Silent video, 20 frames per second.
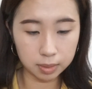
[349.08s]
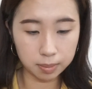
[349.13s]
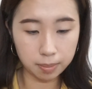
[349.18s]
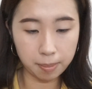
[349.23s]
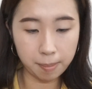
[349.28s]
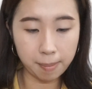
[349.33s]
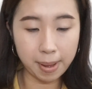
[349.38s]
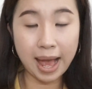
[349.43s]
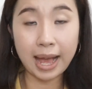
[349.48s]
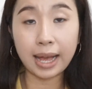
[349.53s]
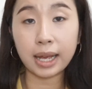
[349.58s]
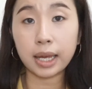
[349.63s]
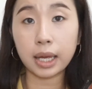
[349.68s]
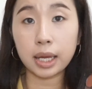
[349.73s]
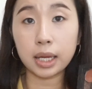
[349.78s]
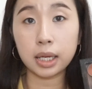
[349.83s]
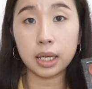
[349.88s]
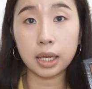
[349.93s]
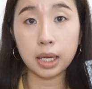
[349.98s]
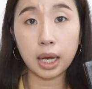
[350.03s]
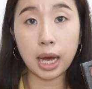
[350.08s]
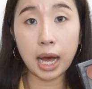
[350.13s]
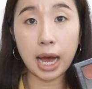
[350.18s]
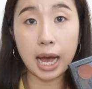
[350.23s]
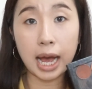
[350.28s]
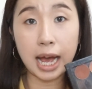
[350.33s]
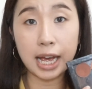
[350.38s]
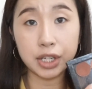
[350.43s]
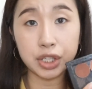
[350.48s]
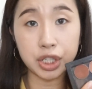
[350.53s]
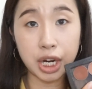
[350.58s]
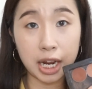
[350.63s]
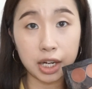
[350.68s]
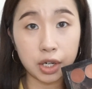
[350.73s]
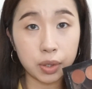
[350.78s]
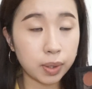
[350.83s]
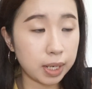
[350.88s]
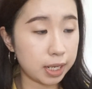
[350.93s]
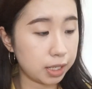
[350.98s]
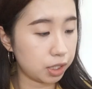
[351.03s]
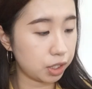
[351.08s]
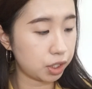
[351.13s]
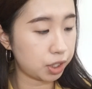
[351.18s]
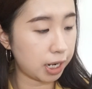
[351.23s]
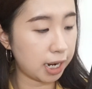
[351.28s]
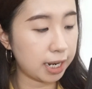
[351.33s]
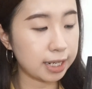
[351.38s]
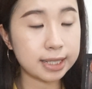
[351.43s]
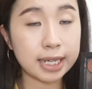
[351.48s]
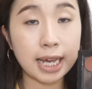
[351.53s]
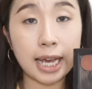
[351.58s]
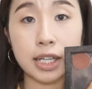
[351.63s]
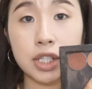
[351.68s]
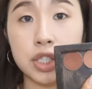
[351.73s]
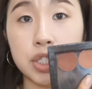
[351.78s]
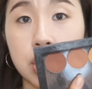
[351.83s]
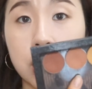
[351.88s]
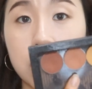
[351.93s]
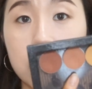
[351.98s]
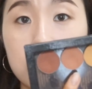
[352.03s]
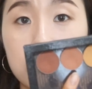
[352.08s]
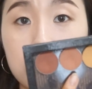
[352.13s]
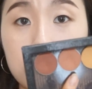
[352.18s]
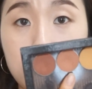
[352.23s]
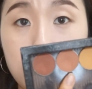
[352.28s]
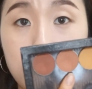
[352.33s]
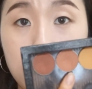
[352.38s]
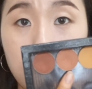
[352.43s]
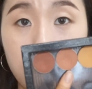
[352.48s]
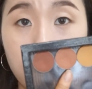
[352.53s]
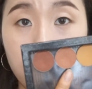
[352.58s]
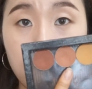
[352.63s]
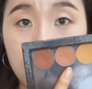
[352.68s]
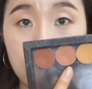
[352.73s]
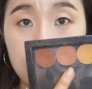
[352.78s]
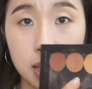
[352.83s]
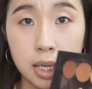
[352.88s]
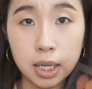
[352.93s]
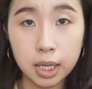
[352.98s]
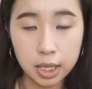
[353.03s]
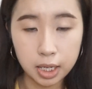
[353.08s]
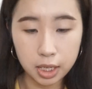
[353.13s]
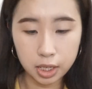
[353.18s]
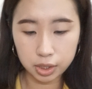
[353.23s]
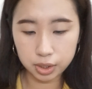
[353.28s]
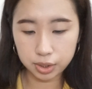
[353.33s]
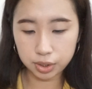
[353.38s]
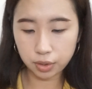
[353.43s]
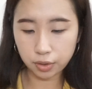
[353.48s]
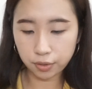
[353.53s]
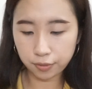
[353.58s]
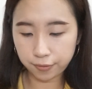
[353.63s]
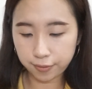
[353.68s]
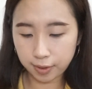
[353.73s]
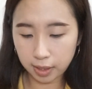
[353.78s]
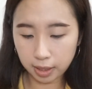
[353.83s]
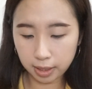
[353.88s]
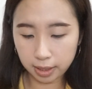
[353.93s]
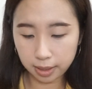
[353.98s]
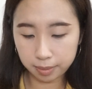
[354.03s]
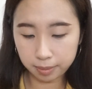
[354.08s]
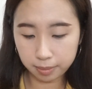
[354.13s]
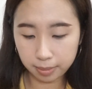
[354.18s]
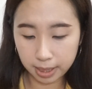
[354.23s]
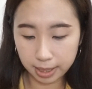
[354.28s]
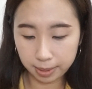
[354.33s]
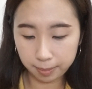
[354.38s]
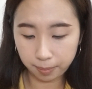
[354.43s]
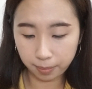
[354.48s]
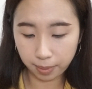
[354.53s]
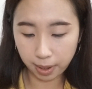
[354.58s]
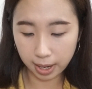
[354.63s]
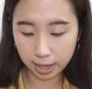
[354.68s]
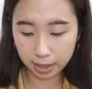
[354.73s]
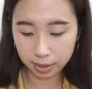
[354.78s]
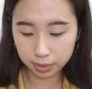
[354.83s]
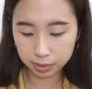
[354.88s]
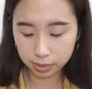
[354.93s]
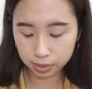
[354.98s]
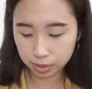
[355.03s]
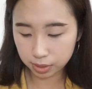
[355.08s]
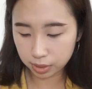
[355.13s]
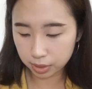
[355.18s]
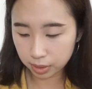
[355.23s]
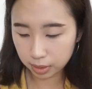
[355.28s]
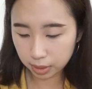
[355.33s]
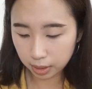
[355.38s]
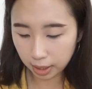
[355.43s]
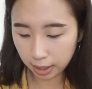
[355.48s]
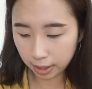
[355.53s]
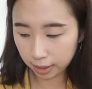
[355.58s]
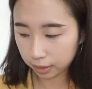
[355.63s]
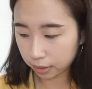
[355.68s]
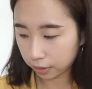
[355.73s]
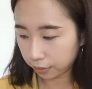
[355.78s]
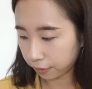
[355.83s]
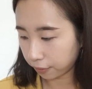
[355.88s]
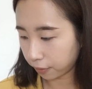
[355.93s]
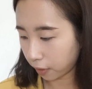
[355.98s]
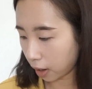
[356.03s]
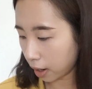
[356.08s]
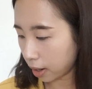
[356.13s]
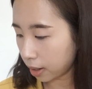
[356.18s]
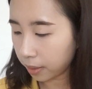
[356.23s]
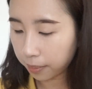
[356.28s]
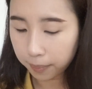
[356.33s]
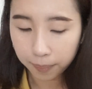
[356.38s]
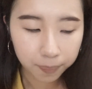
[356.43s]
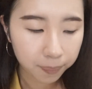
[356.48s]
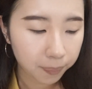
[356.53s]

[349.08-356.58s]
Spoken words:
MAC eyeshadow in the shade Texture, the middle one, to fill in my brows at the front.